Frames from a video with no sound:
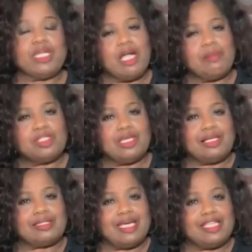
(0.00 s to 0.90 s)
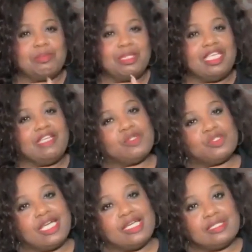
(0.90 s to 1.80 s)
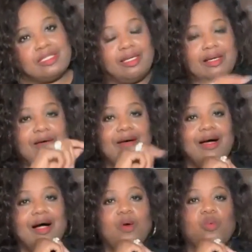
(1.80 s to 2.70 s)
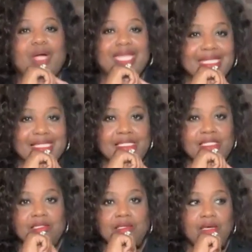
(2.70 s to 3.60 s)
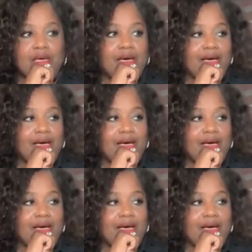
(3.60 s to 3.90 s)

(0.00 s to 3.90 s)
when it comes to us as believers, as uh, a witness.